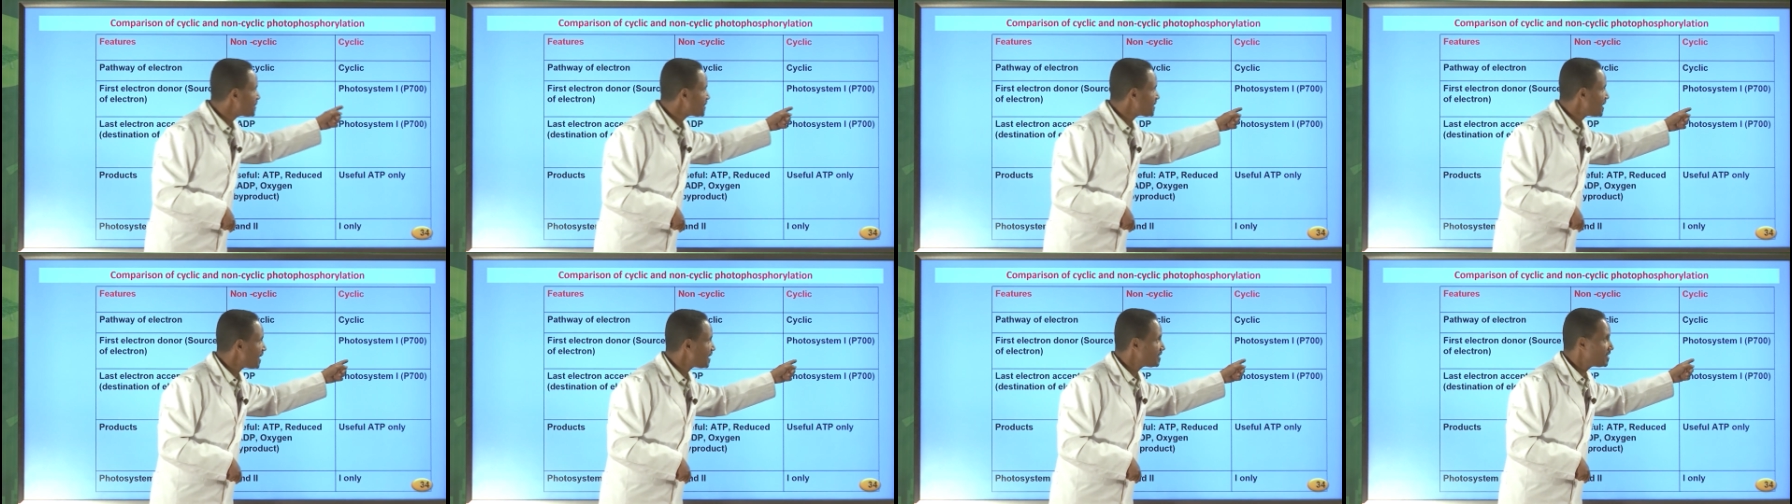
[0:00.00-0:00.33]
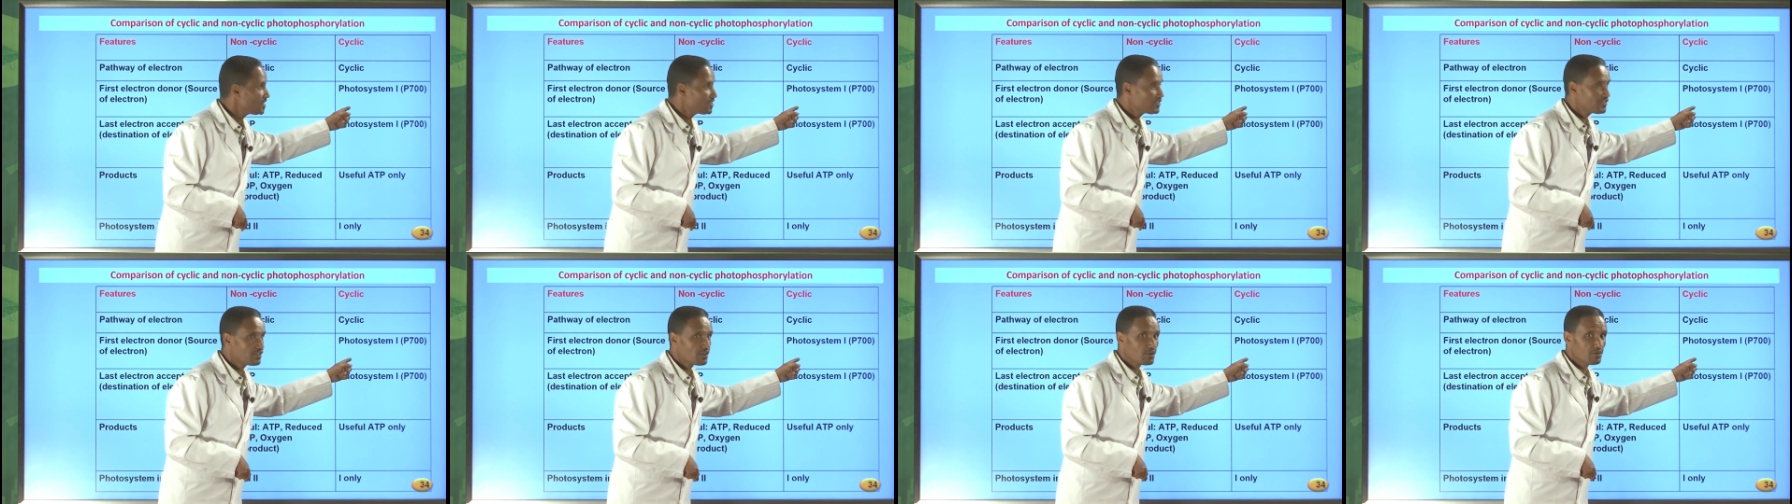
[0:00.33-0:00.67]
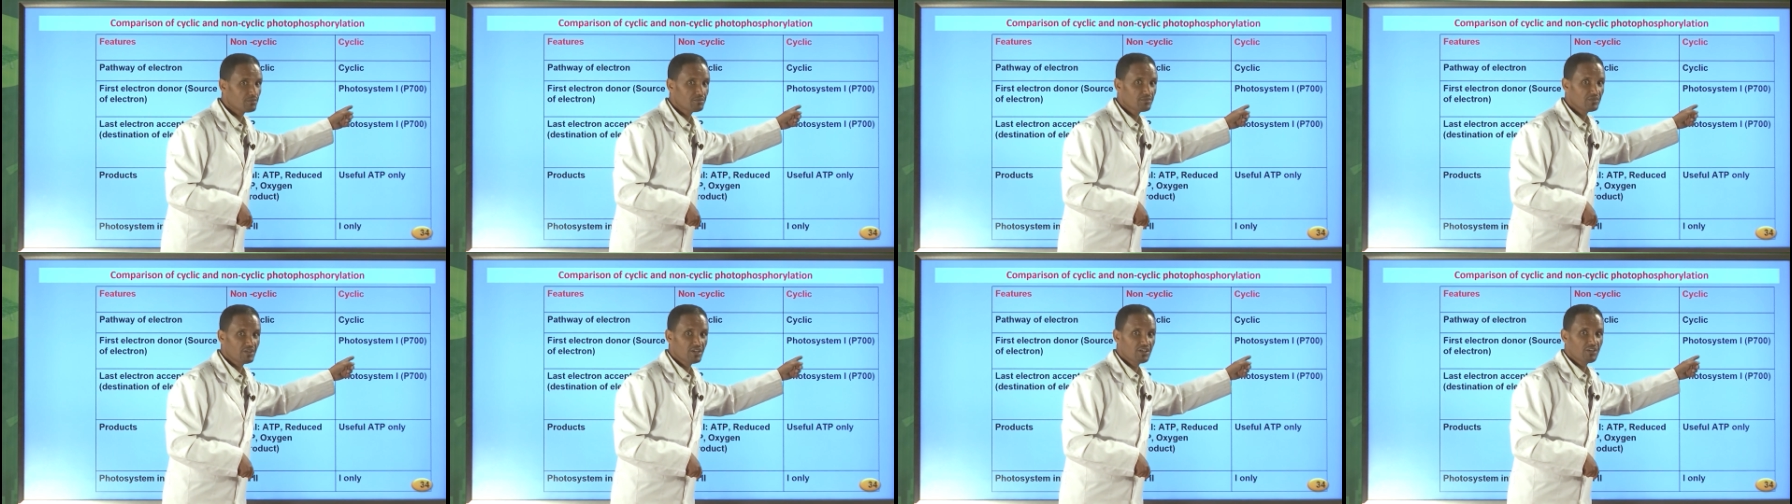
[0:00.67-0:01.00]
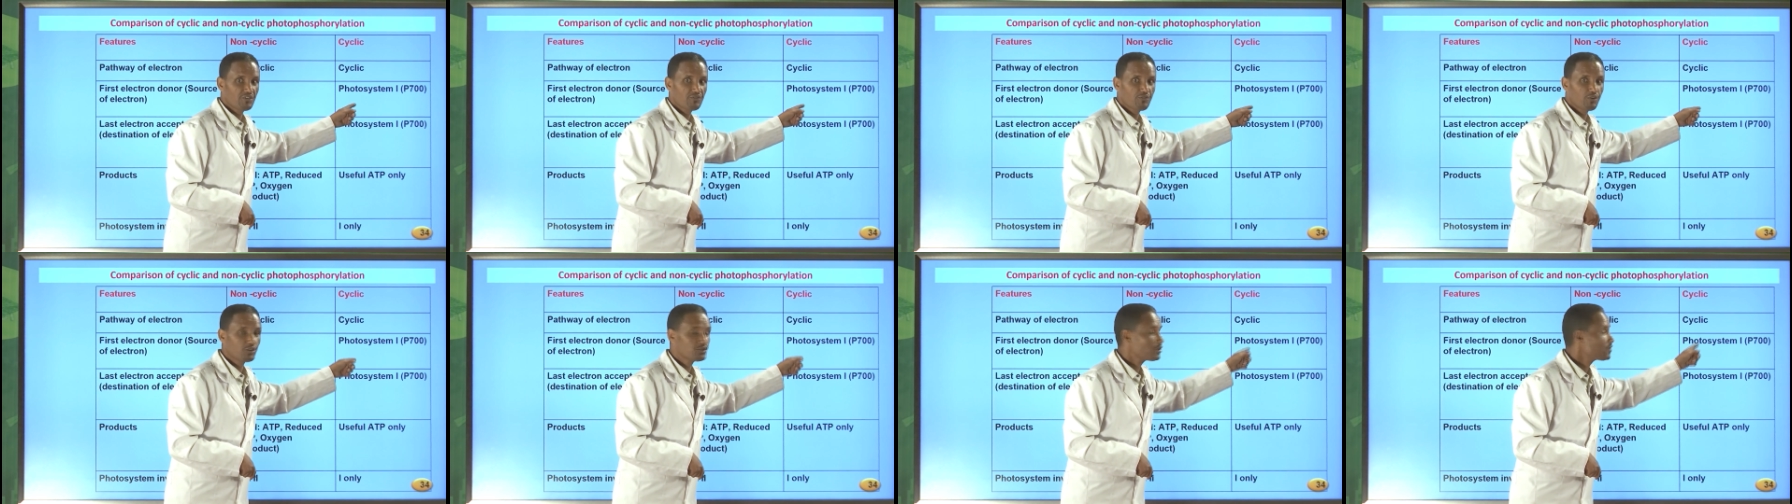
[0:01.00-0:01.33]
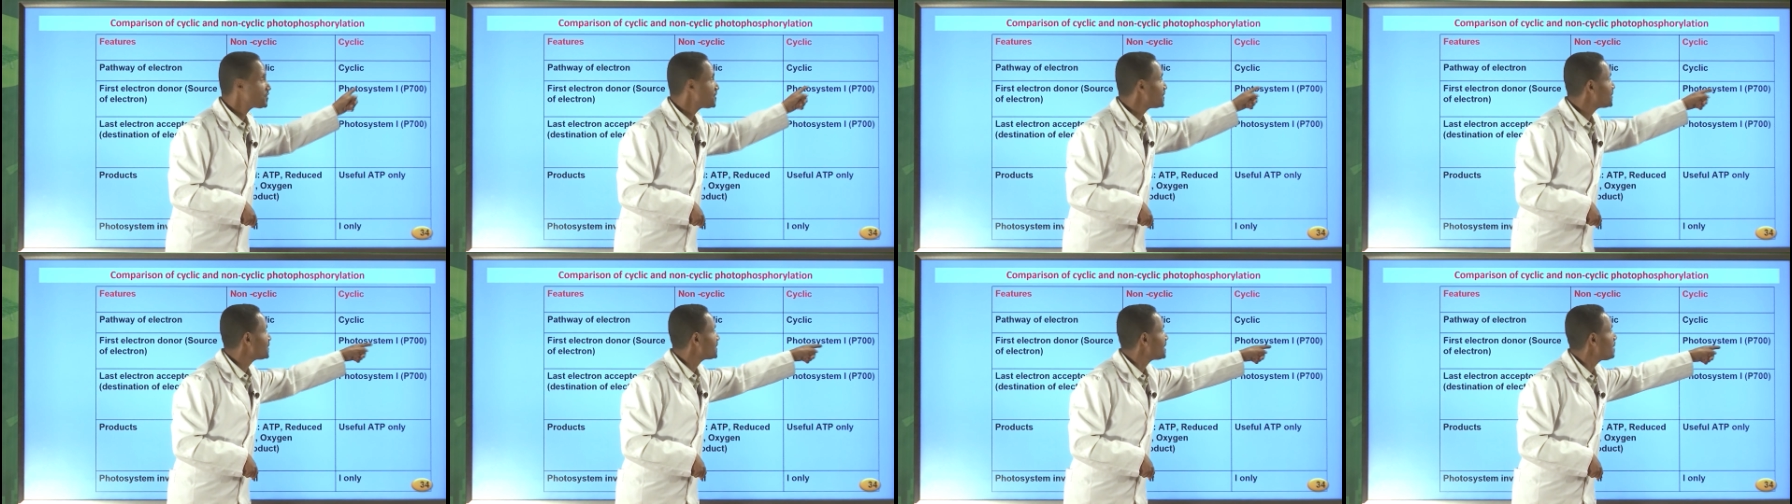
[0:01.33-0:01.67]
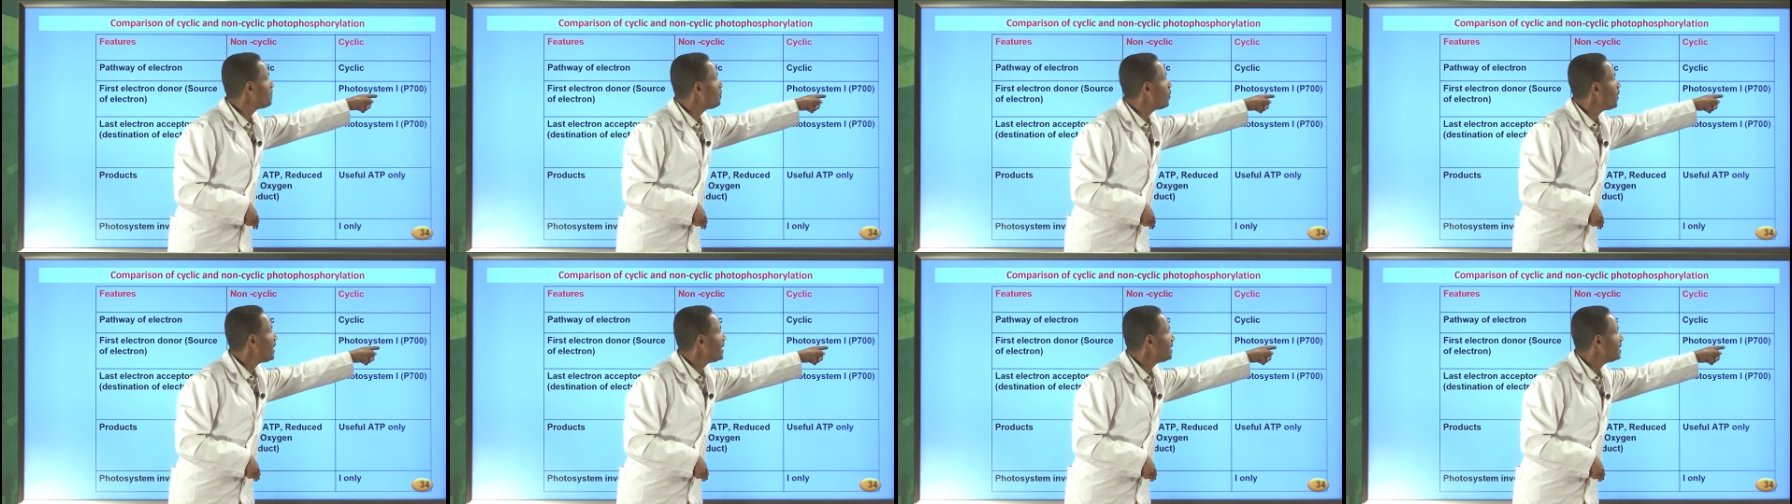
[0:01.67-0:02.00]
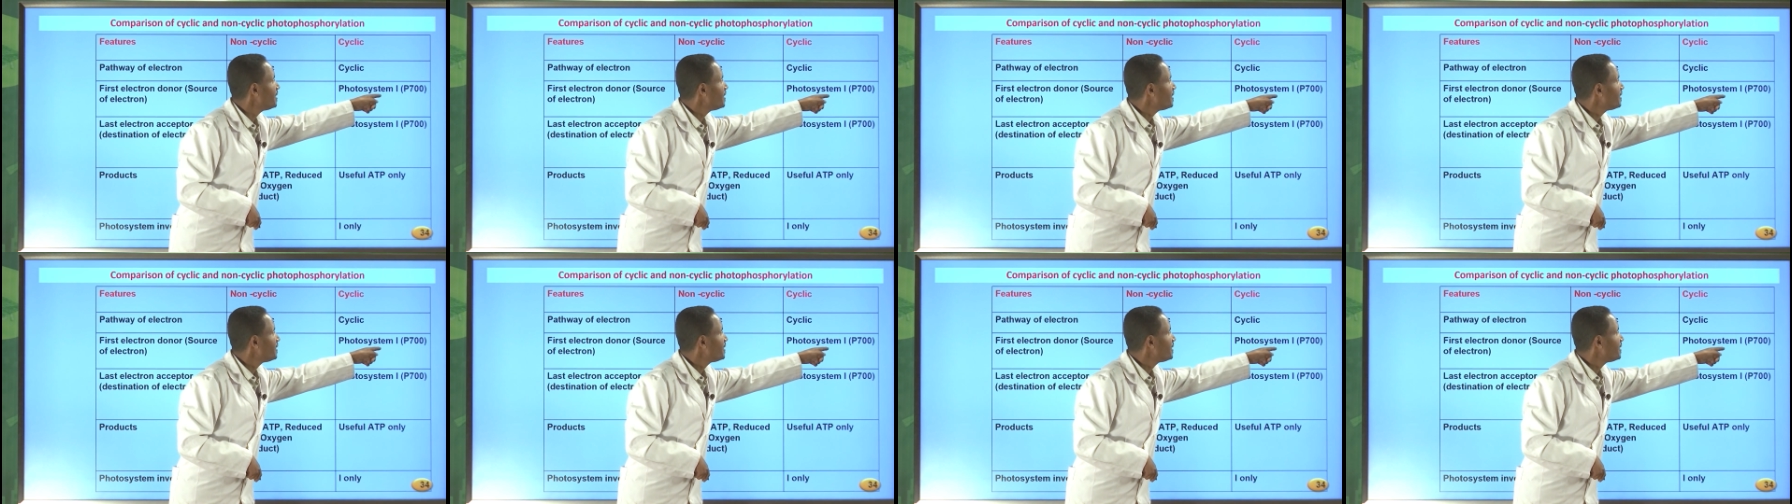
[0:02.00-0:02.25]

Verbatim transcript: starts from photosystem 1